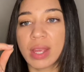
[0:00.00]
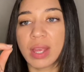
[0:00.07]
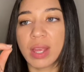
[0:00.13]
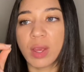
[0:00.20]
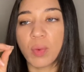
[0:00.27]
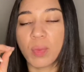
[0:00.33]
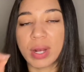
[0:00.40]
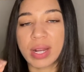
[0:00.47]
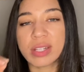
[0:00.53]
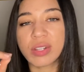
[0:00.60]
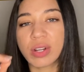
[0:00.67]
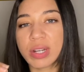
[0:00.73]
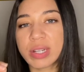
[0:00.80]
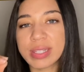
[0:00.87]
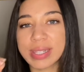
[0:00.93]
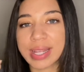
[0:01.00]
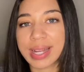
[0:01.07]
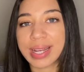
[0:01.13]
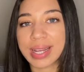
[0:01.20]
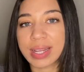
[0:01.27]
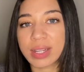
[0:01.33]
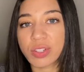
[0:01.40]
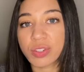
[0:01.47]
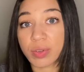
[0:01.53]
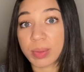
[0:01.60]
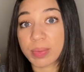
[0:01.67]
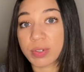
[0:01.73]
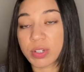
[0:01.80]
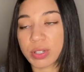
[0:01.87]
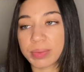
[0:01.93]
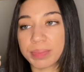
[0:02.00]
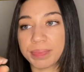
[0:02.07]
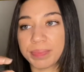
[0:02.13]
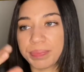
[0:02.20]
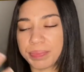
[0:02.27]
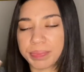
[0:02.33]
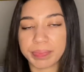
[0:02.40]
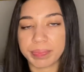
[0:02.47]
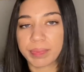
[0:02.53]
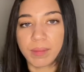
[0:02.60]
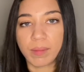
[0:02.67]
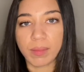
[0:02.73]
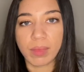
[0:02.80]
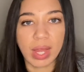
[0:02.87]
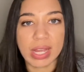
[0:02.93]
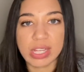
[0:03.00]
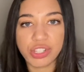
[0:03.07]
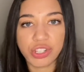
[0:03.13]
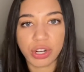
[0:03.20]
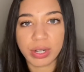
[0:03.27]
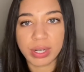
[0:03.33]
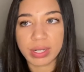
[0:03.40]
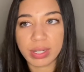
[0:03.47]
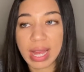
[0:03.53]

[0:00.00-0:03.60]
when I started studying scripture, I started